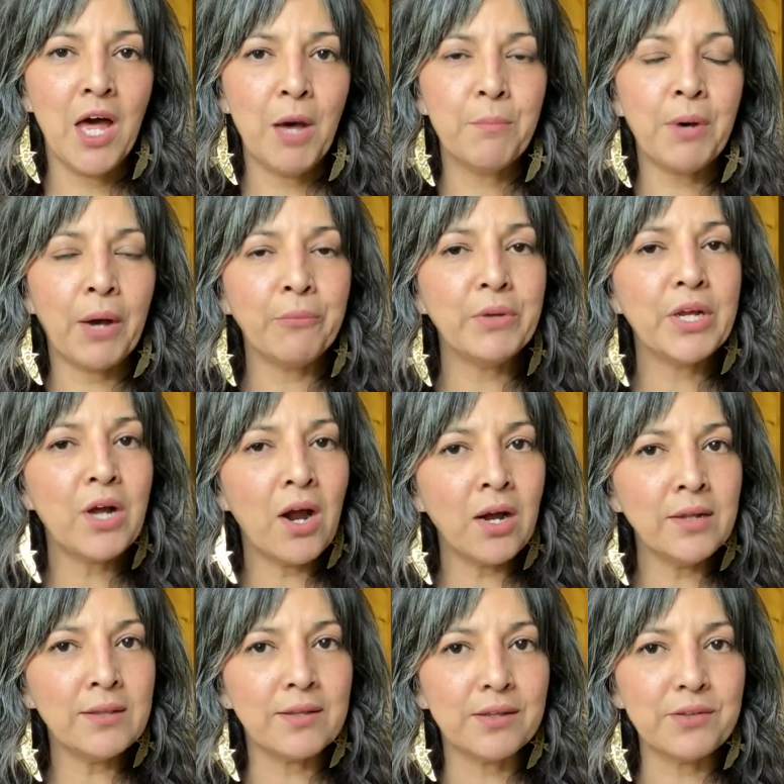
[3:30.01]
But
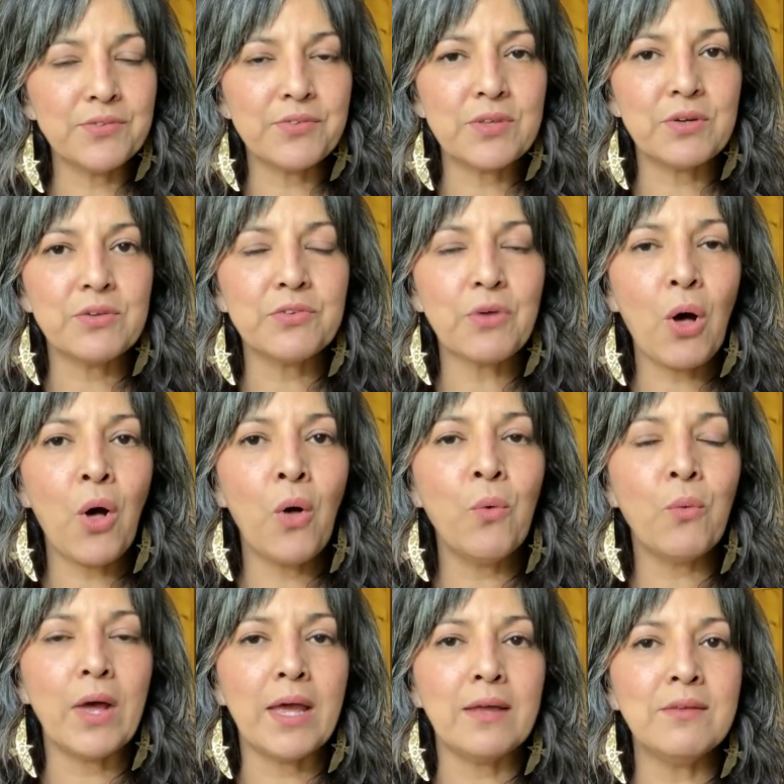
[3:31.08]
regardless, there is
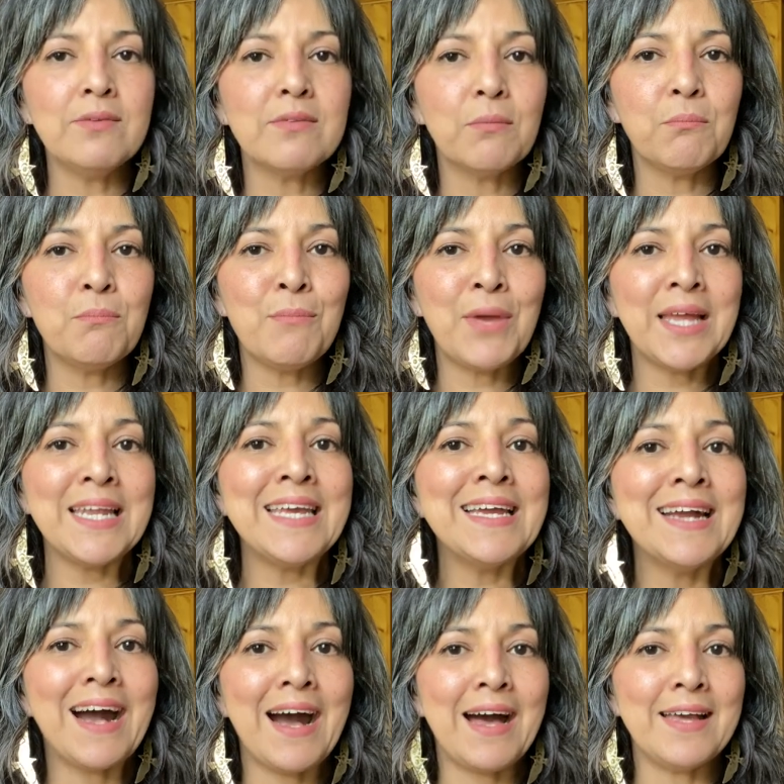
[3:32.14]
always many
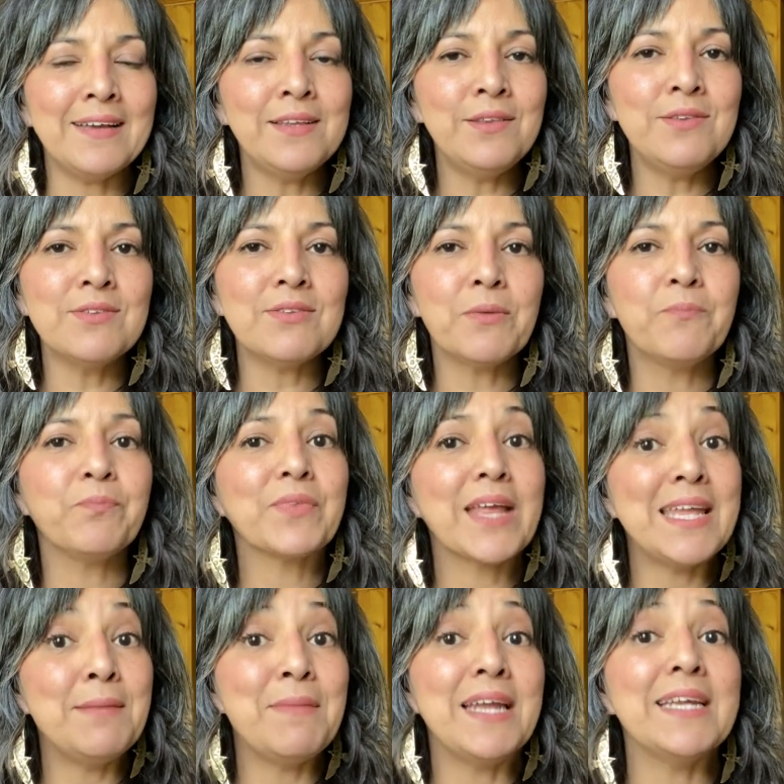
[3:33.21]
guides
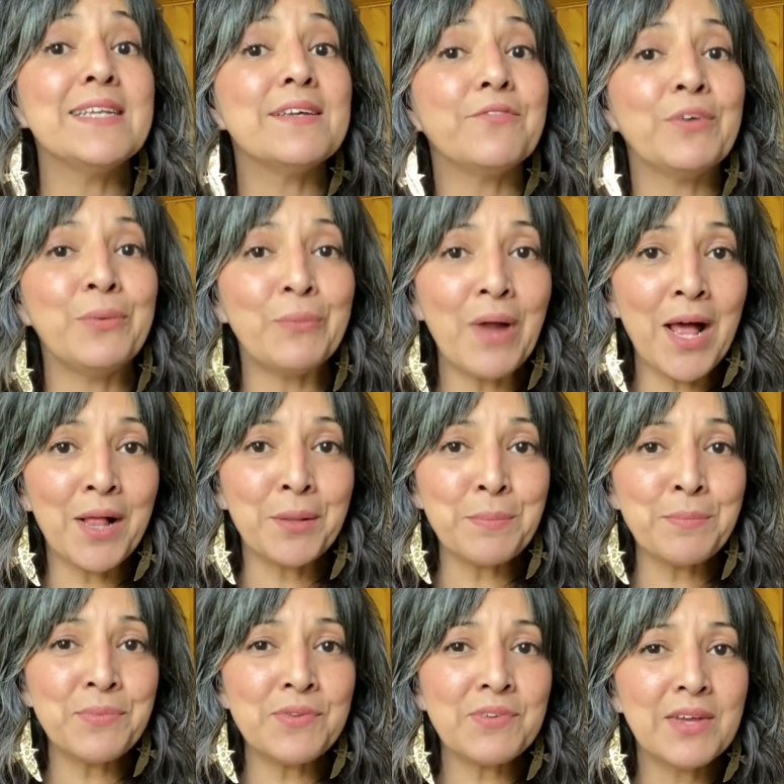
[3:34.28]
in many different
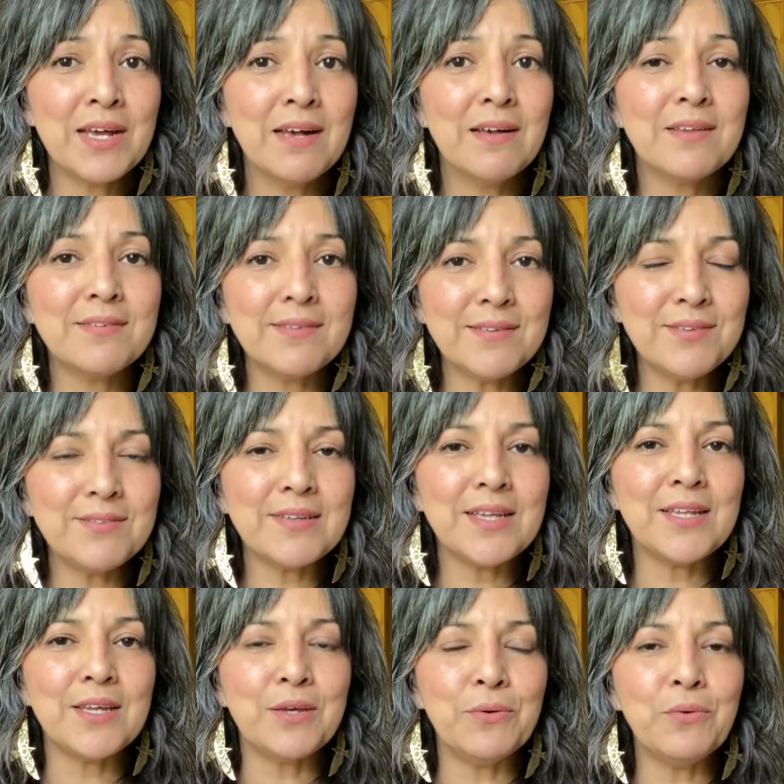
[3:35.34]
realms
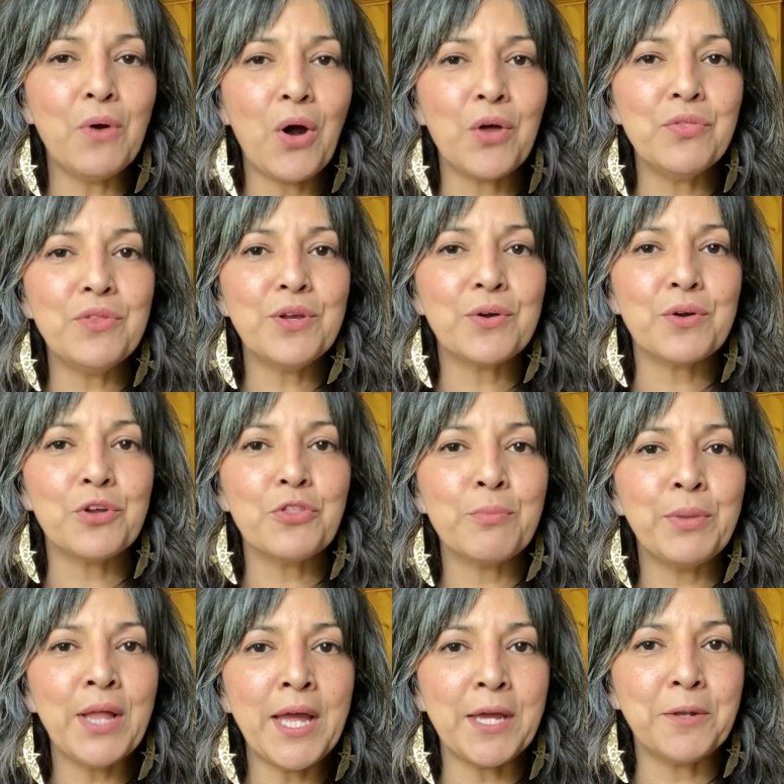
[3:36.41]
assisting you on the earth
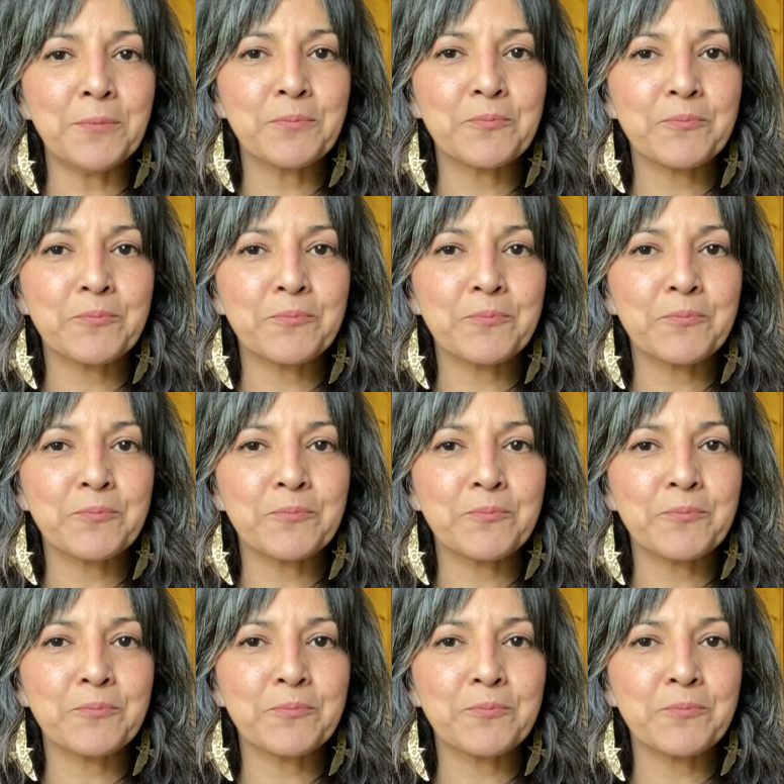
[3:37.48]
plane.